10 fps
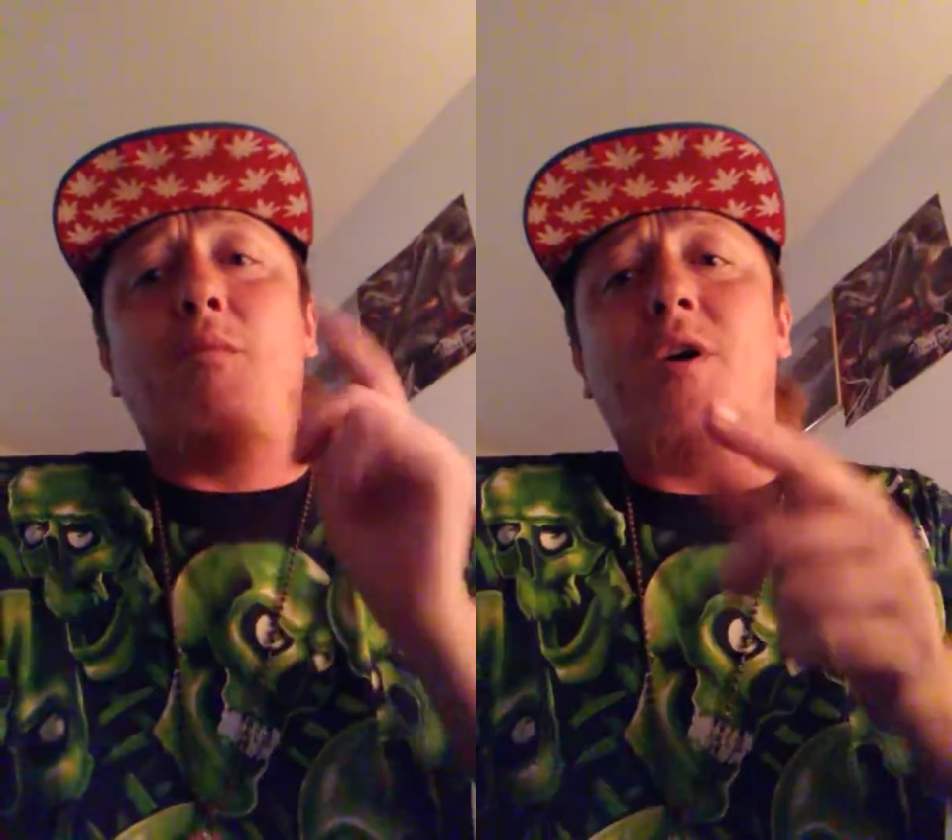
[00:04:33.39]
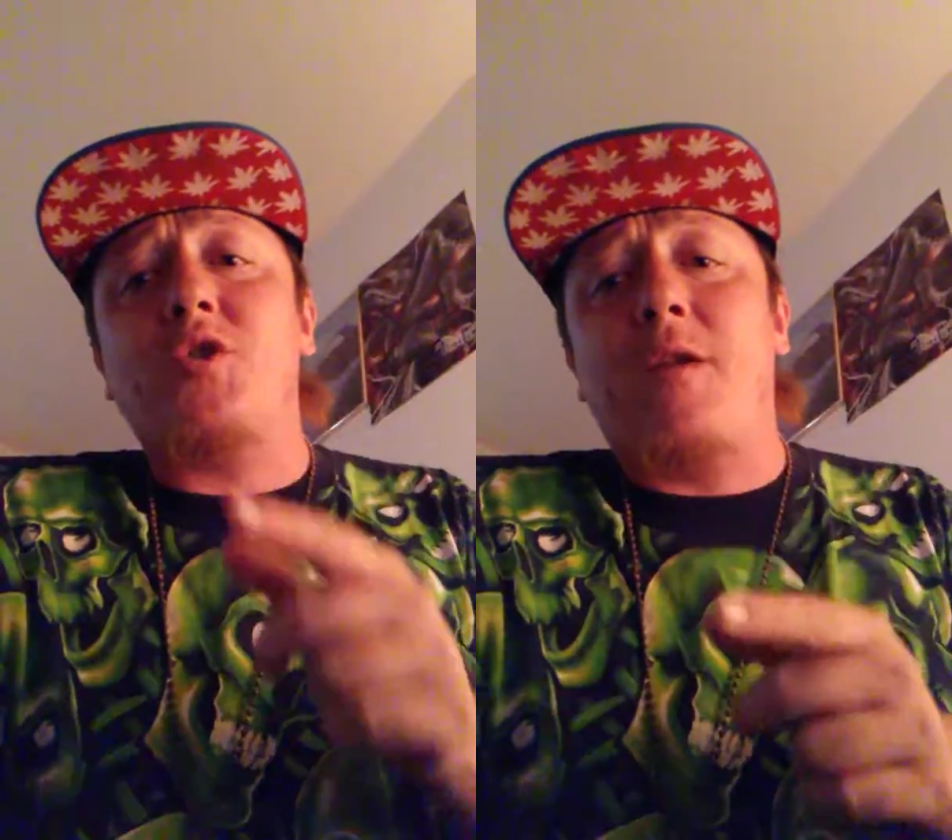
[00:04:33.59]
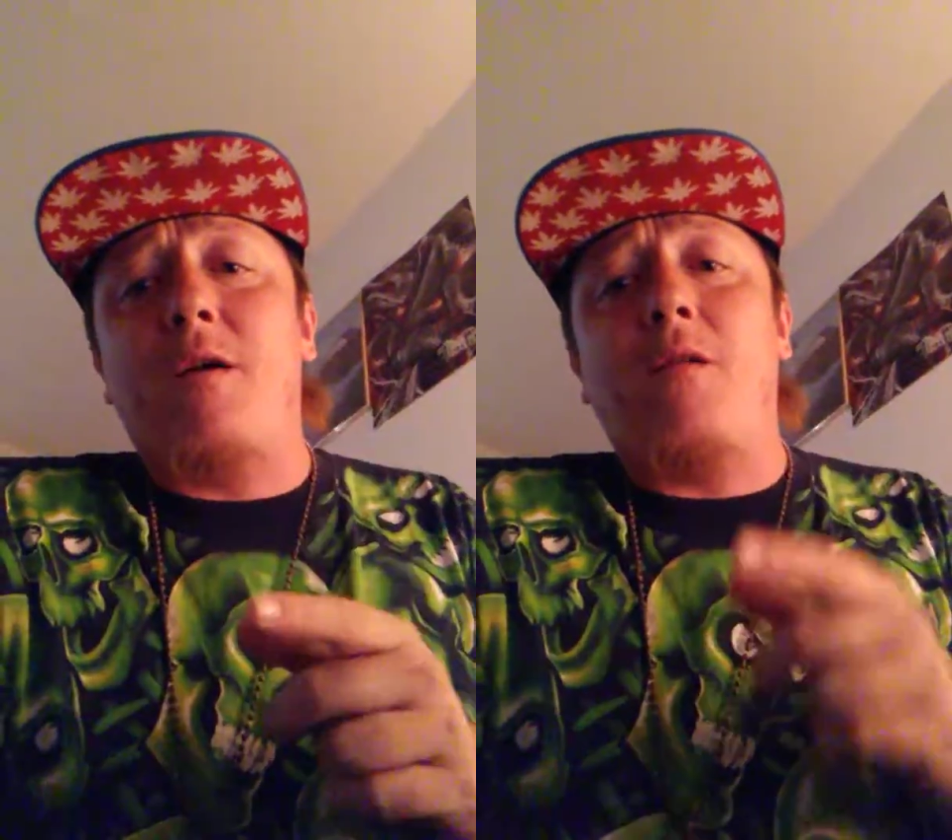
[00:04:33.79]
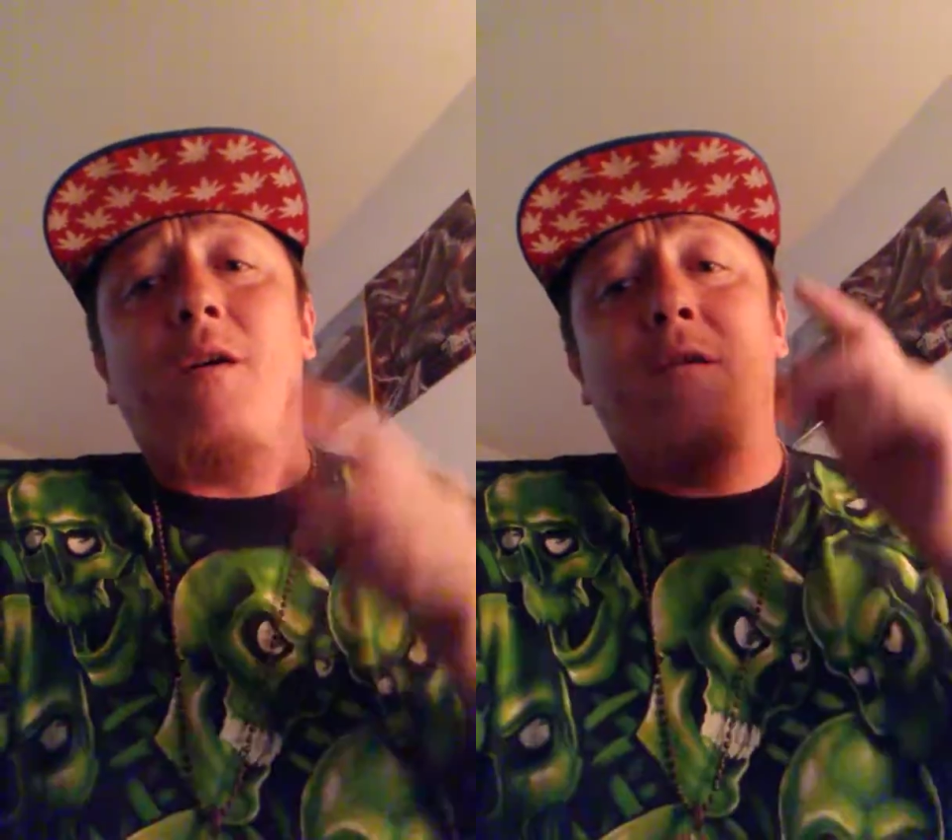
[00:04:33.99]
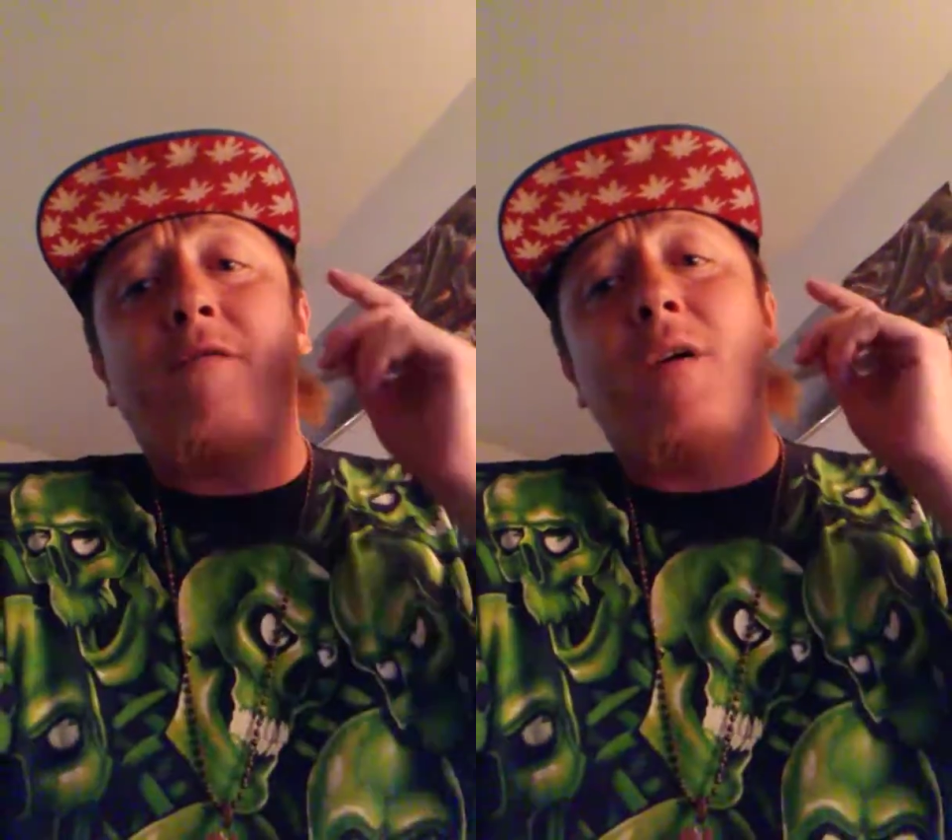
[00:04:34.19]
Much clown
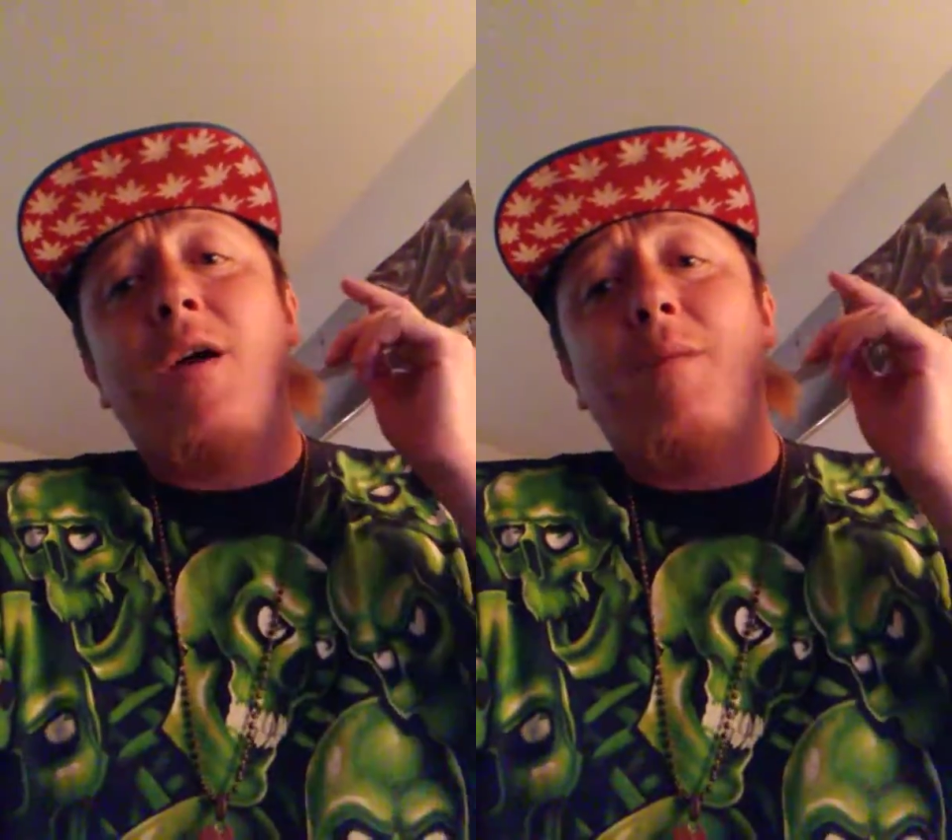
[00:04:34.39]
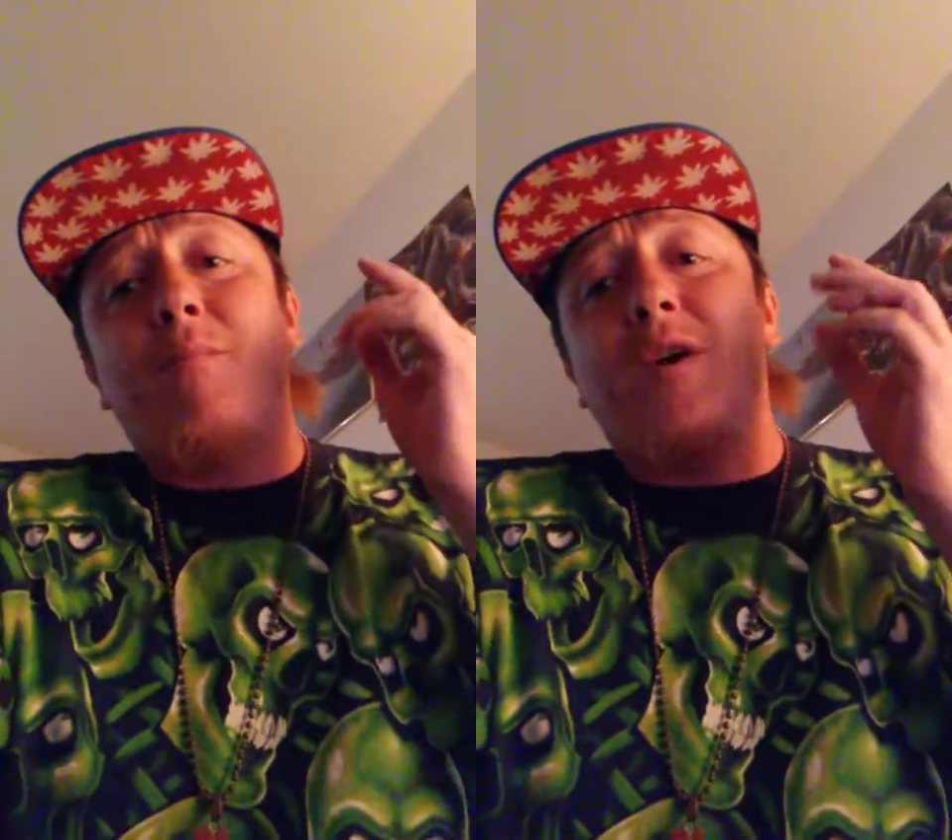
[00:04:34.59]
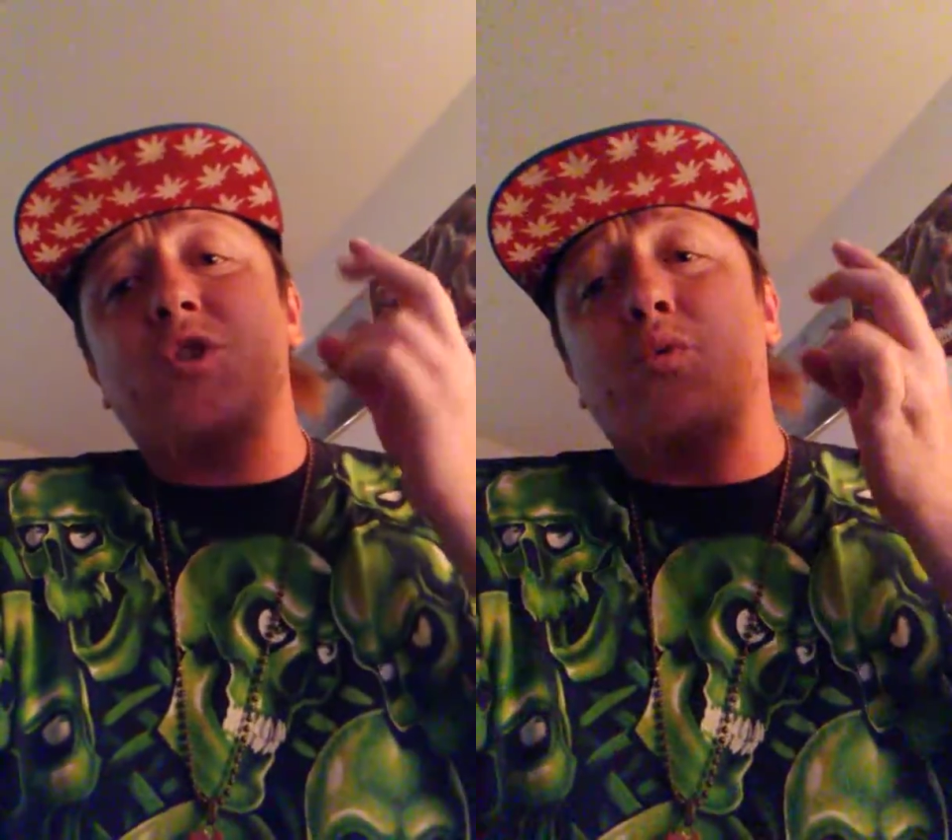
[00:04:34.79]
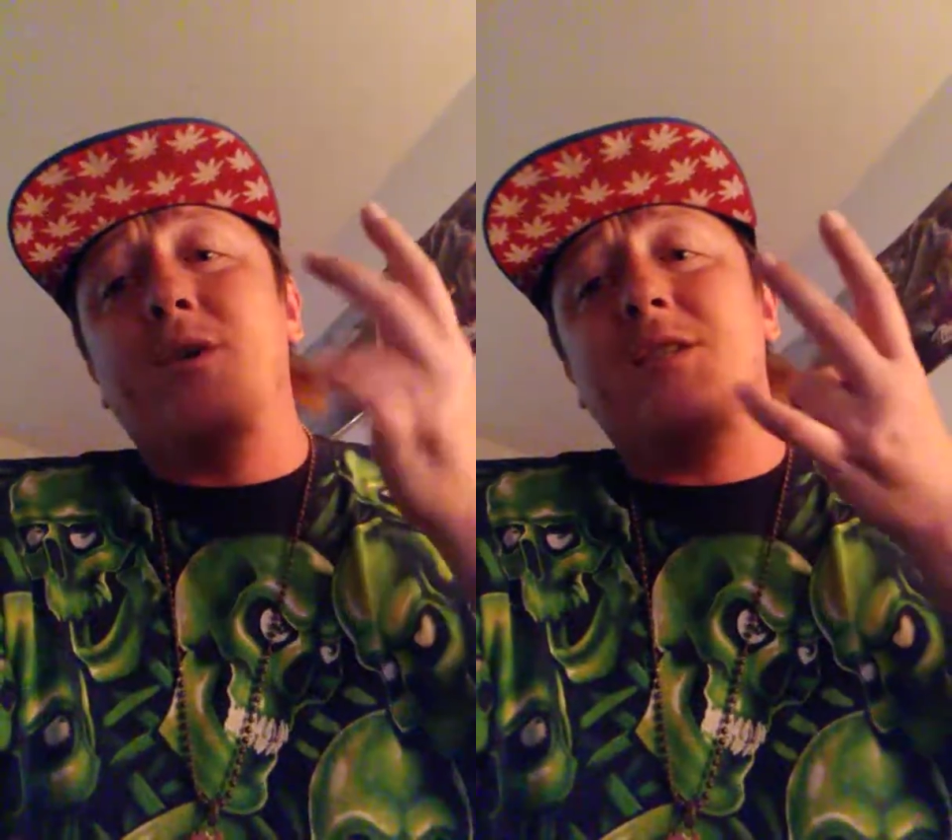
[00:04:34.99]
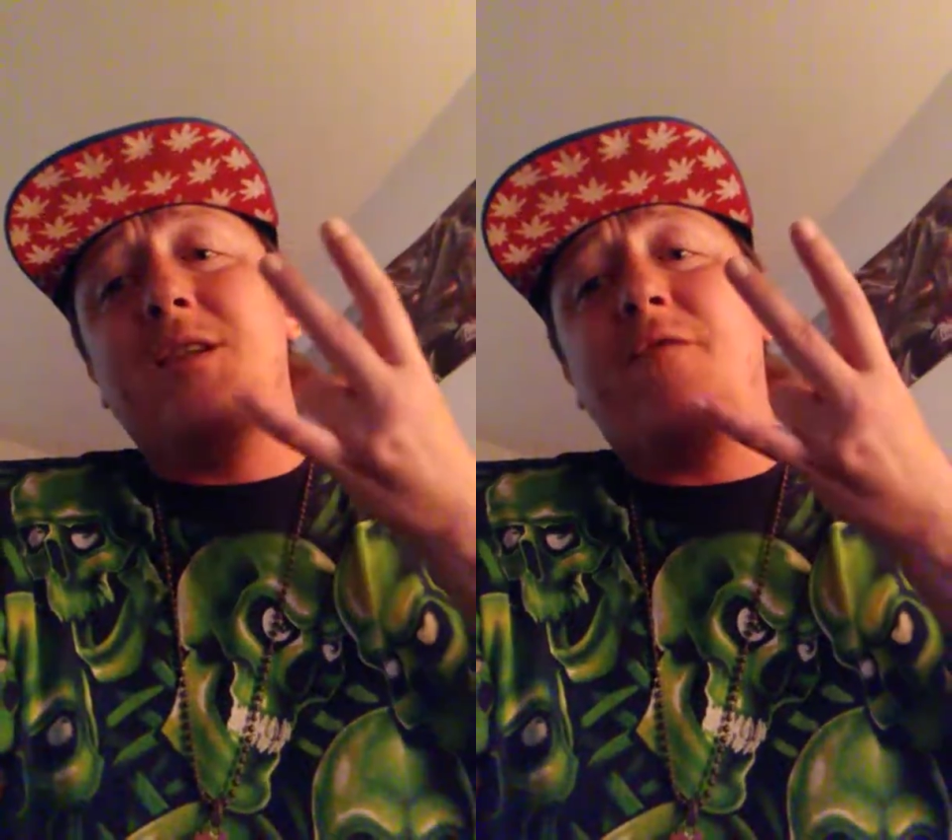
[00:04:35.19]
love, much
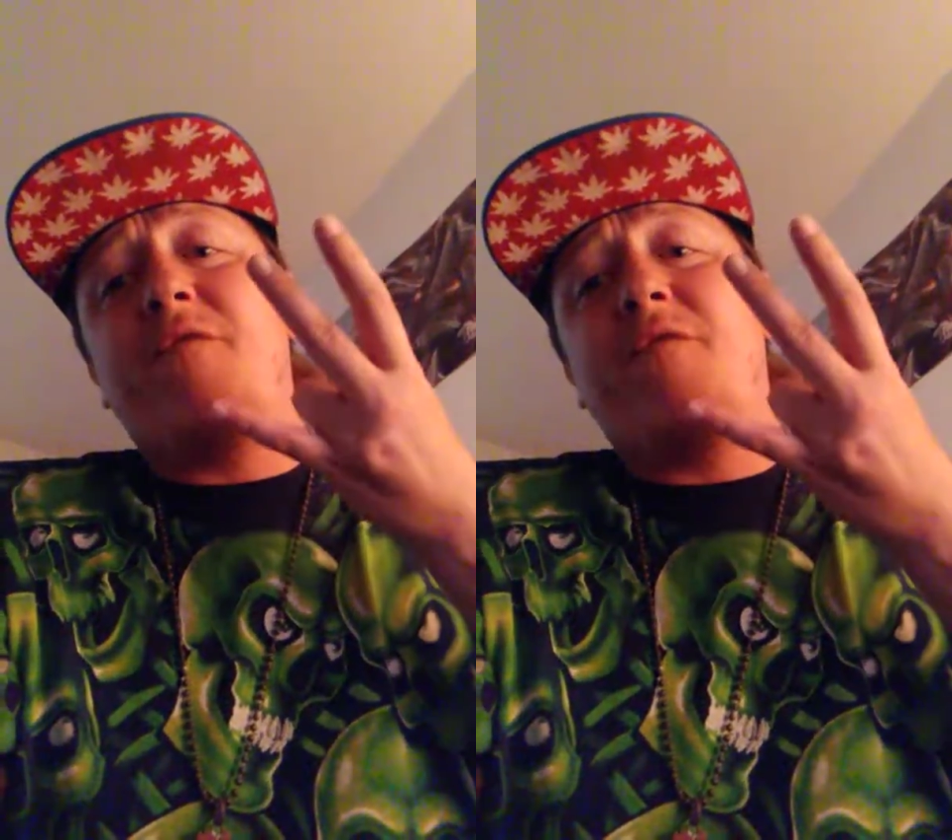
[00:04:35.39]
TwiZtiD